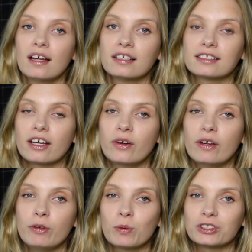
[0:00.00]
So
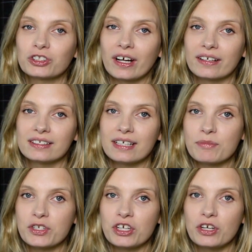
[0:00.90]
if you want to try out the
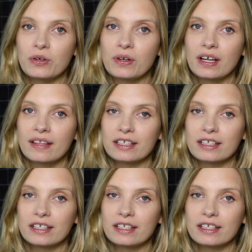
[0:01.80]
tips too,